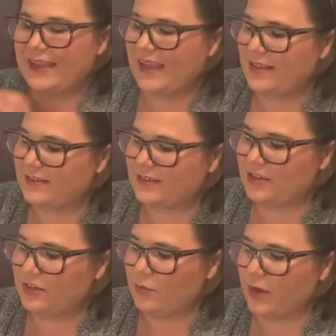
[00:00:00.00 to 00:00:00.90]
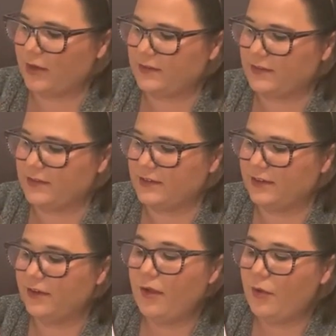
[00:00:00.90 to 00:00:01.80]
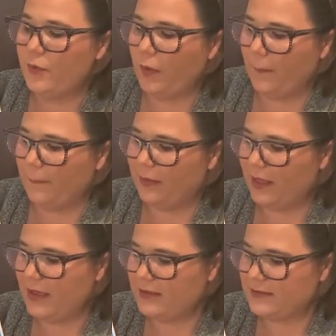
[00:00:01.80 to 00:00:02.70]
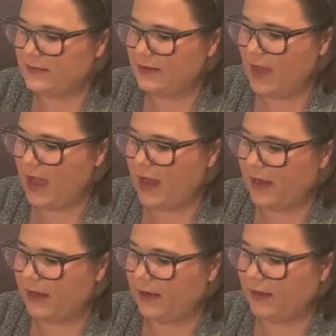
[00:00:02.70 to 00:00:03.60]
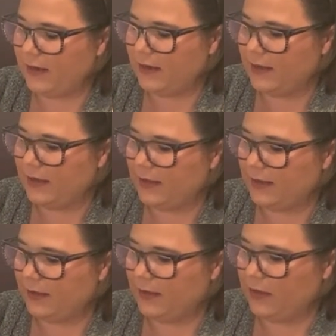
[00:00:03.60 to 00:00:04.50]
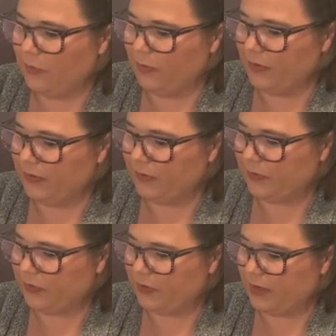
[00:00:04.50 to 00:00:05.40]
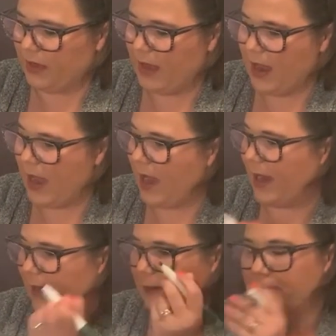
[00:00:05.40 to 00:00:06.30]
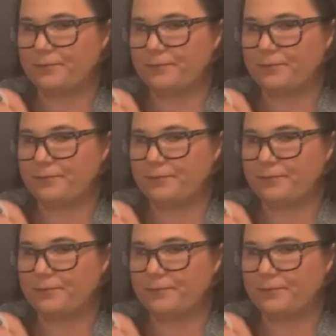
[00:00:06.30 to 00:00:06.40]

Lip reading: yes, good one. 0 plus 9 equals 9.